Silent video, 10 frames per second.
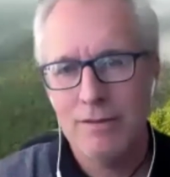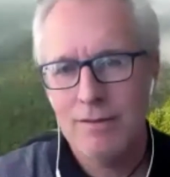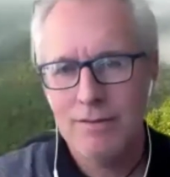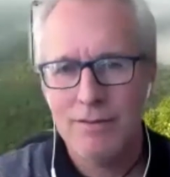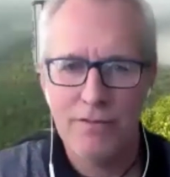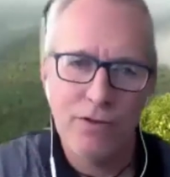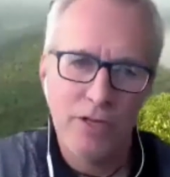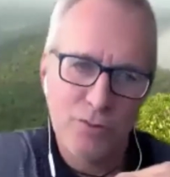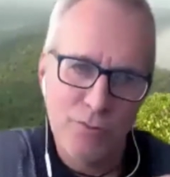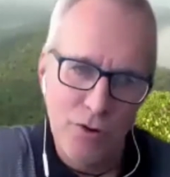if you have
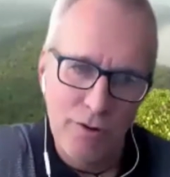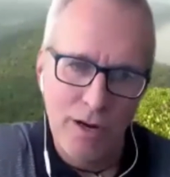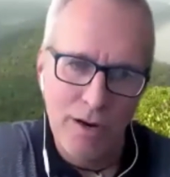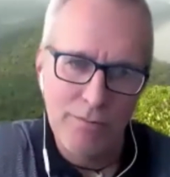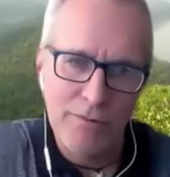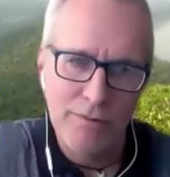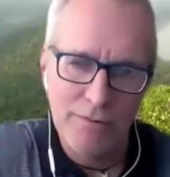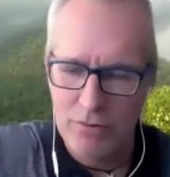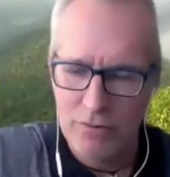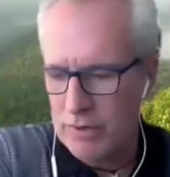small arm
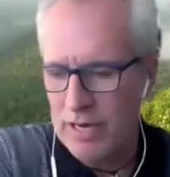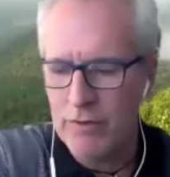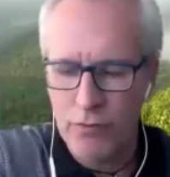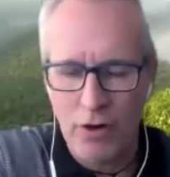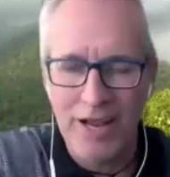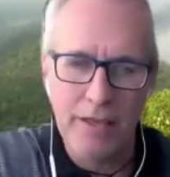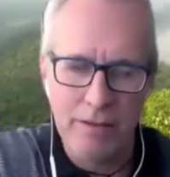or forearm,